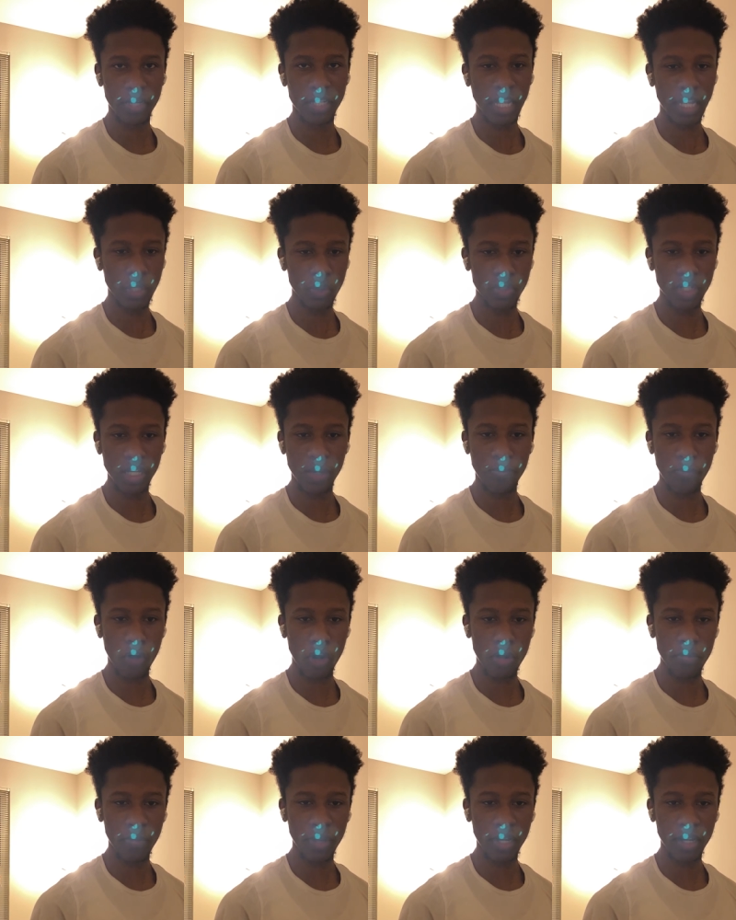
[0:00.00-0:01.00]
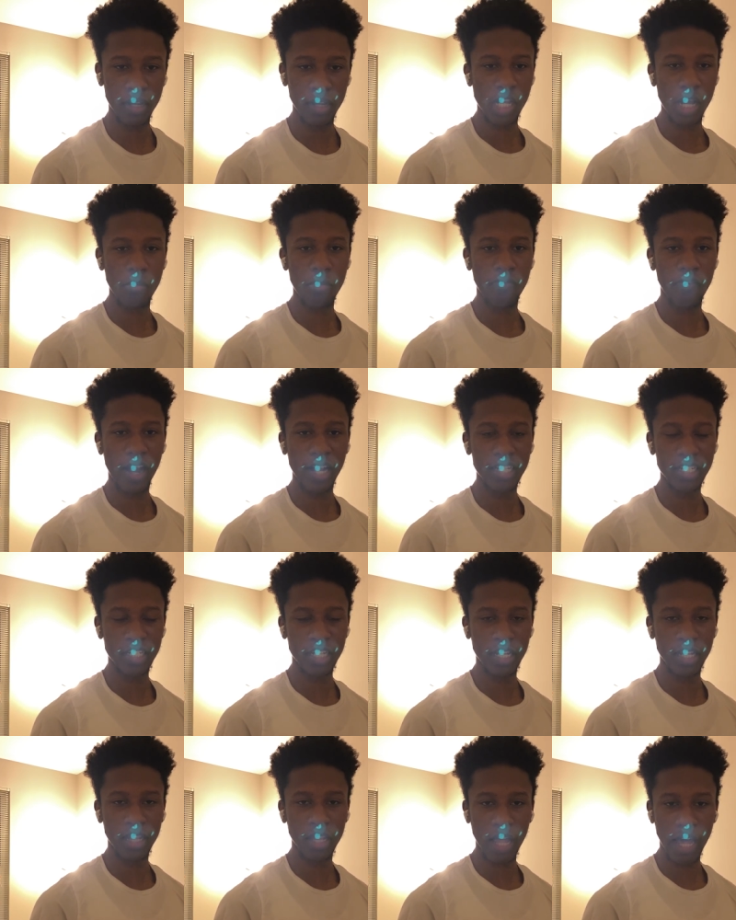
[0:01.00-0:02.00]
because I used the apartment. Shopify just
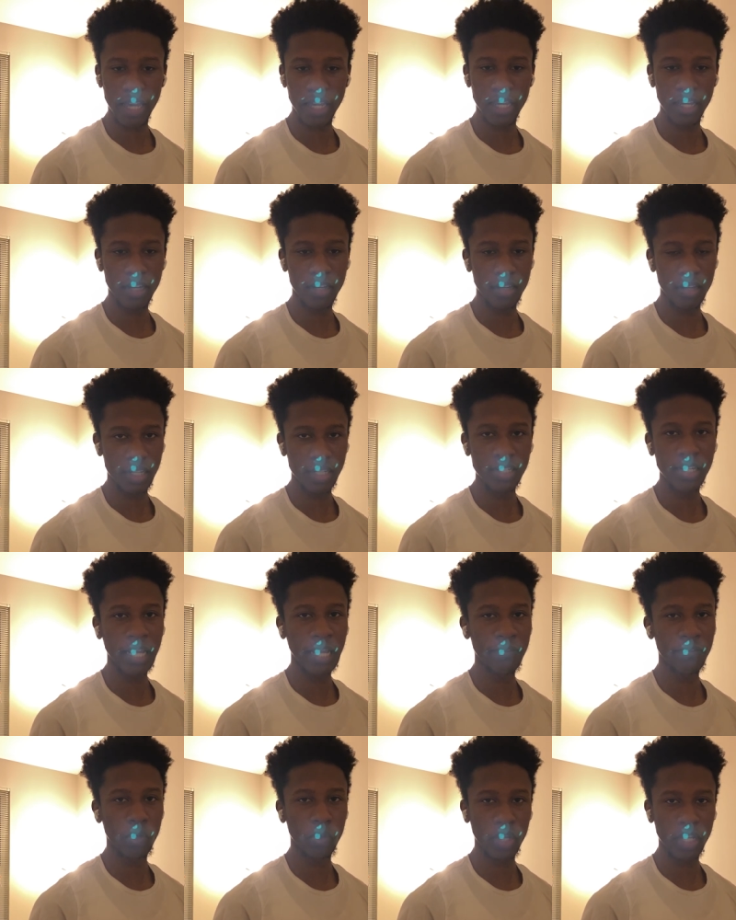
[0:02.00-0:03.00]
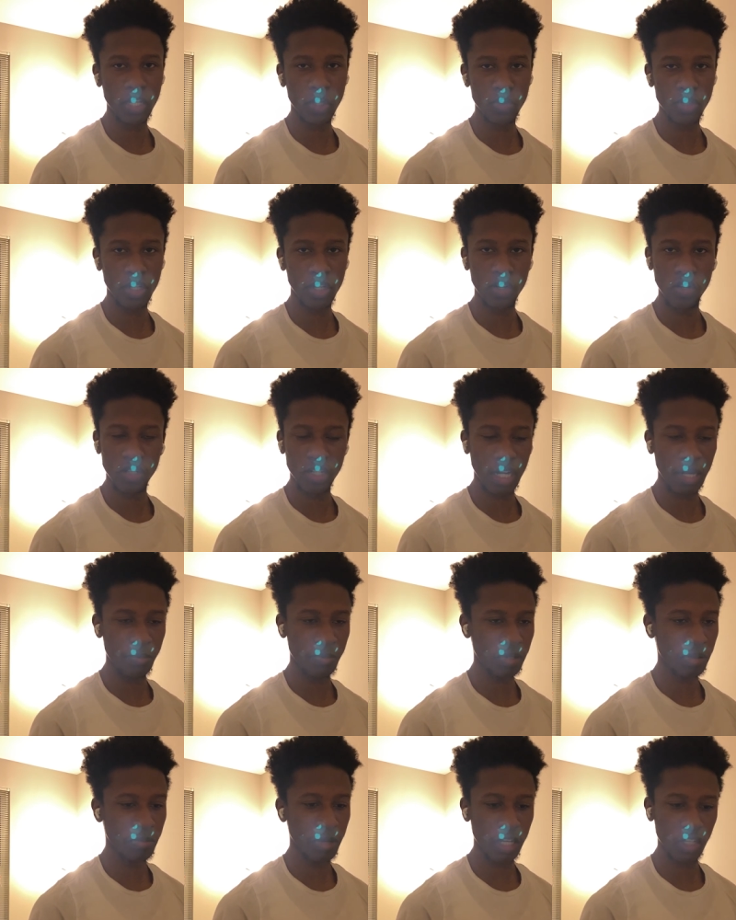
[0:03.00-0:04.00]
didn't like it. This day, even though they used it other
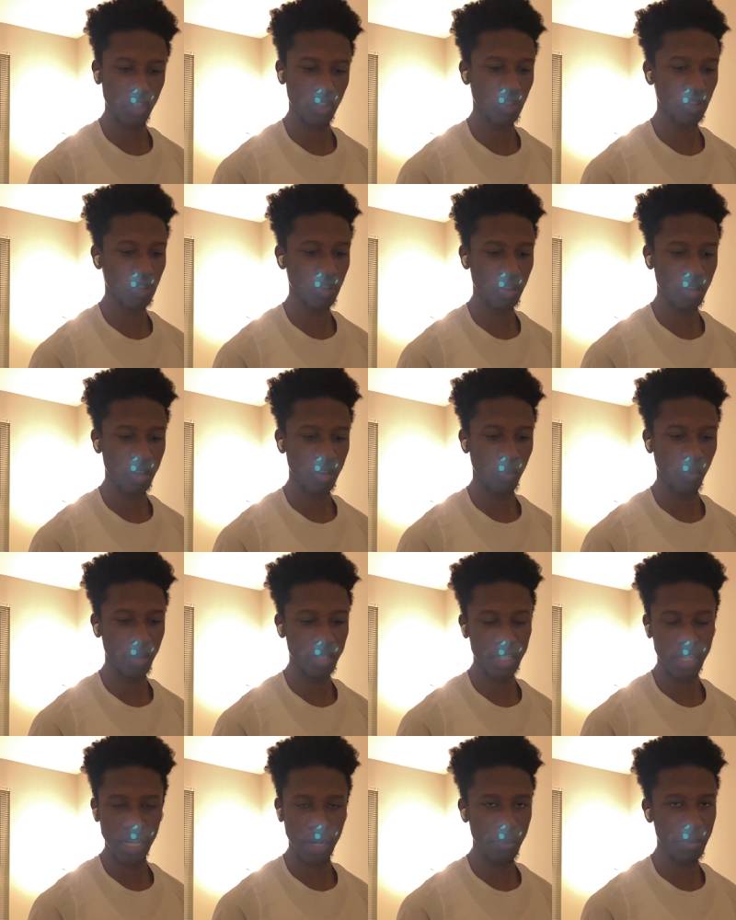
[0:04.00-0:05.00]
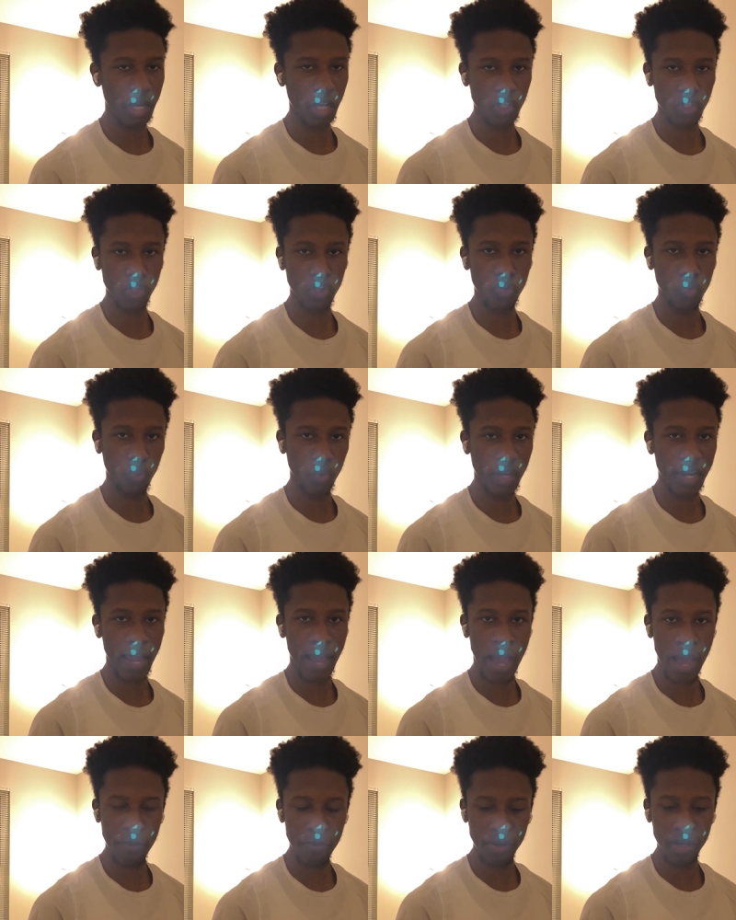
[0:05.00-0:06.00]
times, I'm not sure. Once again, I'm not sure what
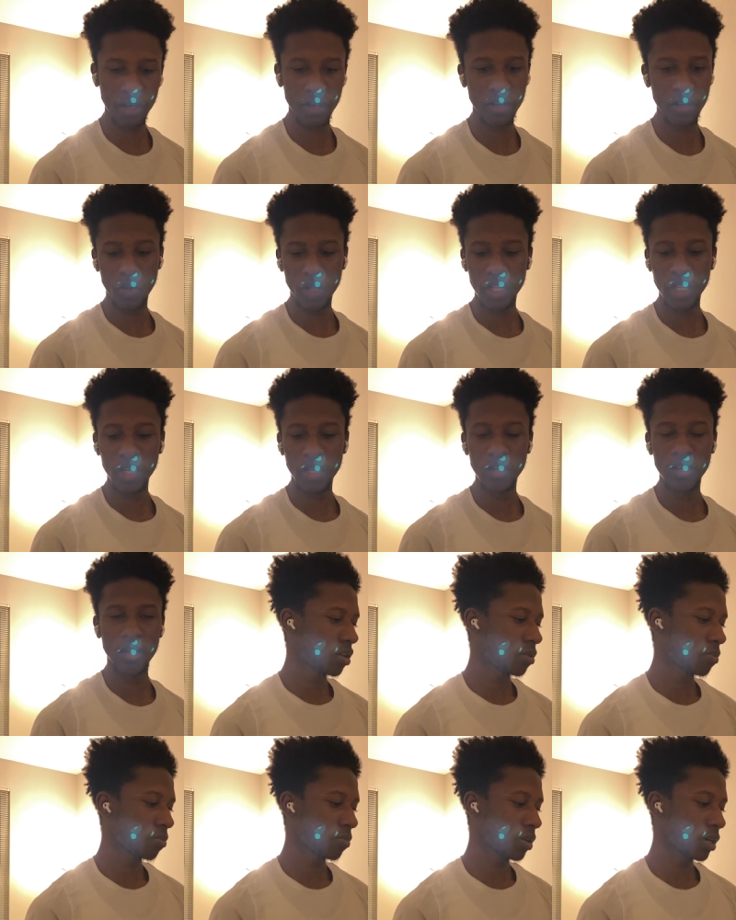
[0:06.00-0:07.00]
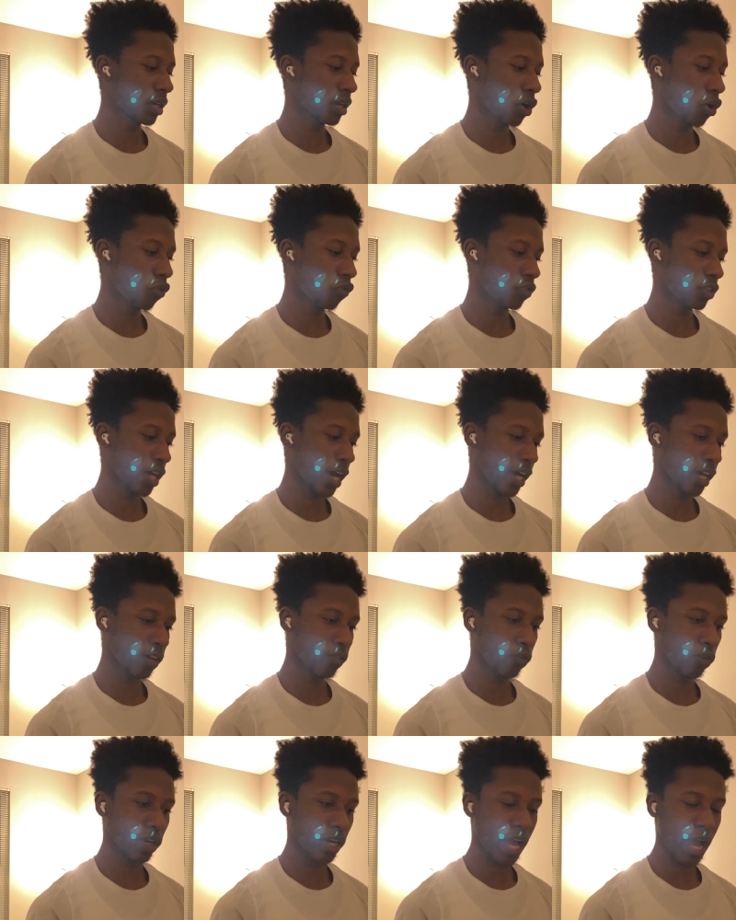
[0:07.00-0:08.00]
happened really, but hopefully I can
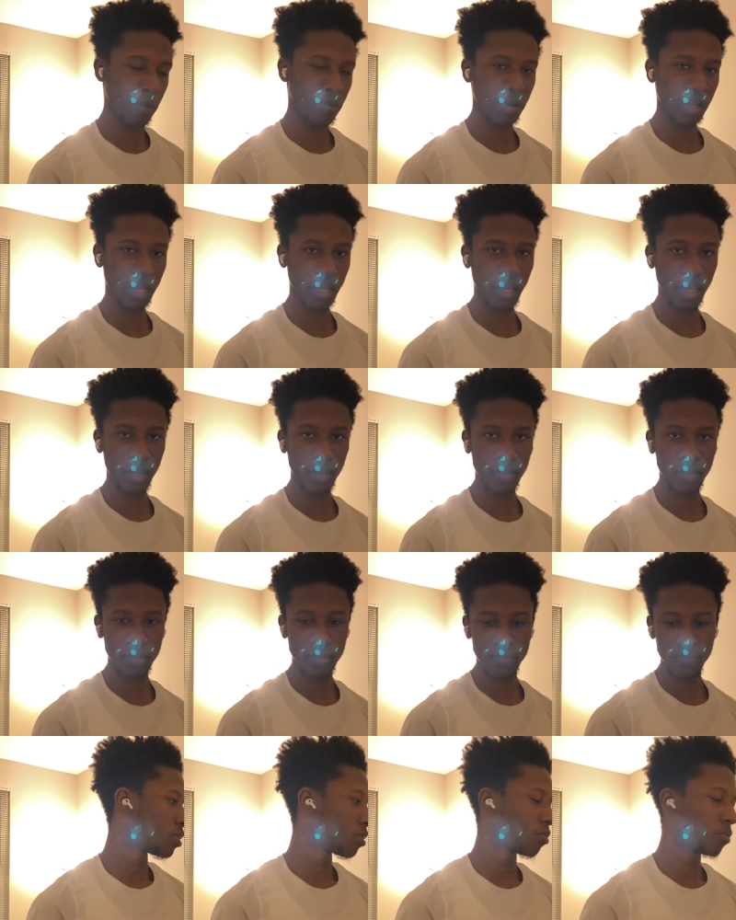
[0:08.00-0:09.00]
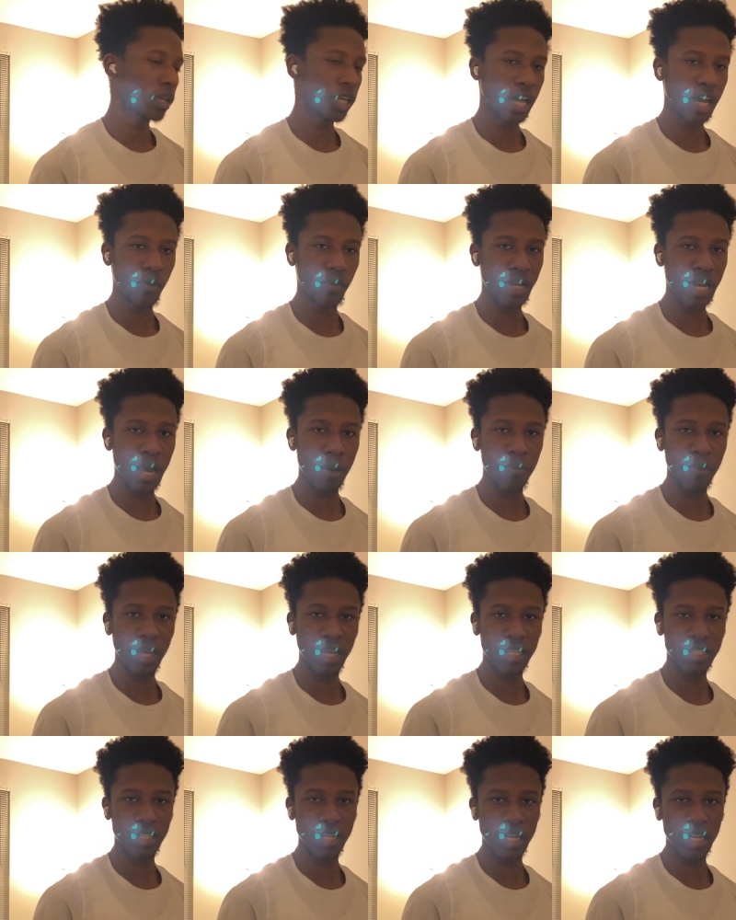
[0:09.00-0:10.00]
avoid it happening again. But yeah, with that
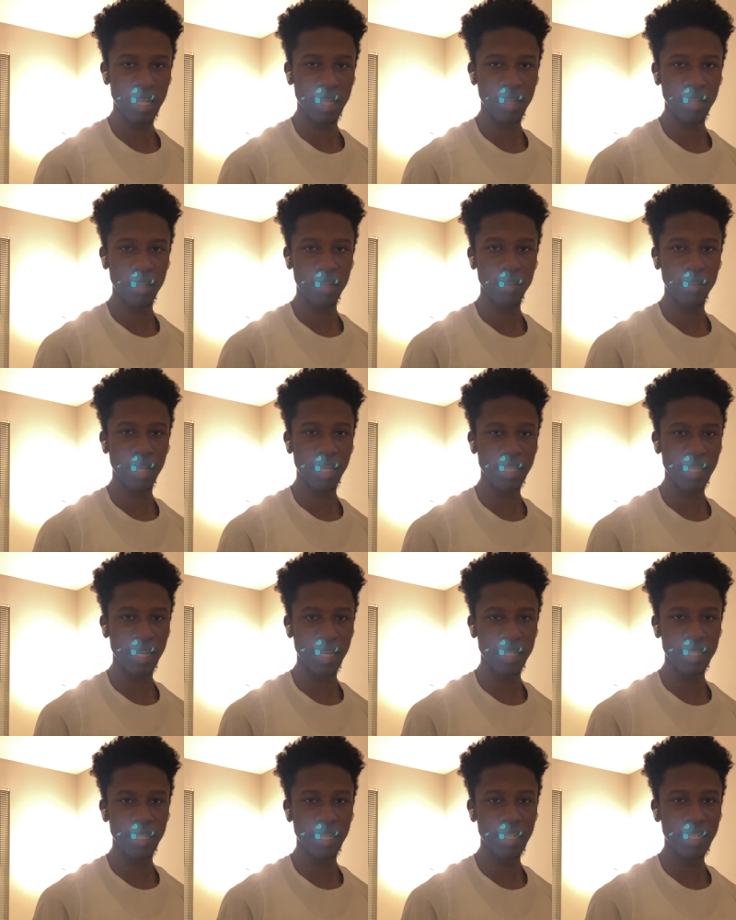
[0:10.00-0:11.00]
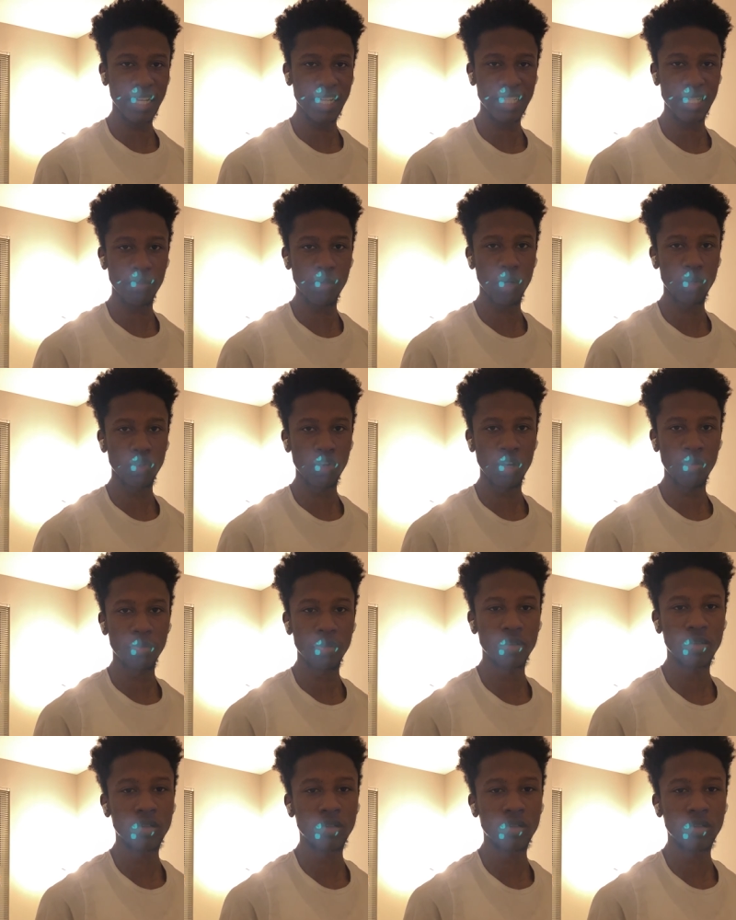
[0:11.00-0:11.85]
being said, let's get to the D S M L drop.